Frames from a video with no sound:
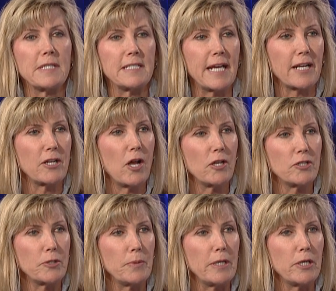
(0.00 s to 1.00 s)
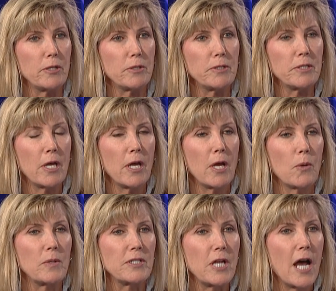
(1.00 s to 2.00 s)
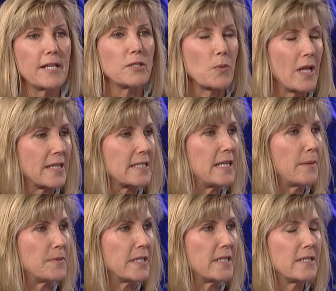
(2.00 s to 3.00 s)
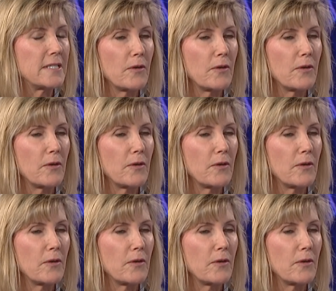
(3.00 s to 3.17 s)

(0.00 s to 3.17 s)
the technology we used was not as well accepted.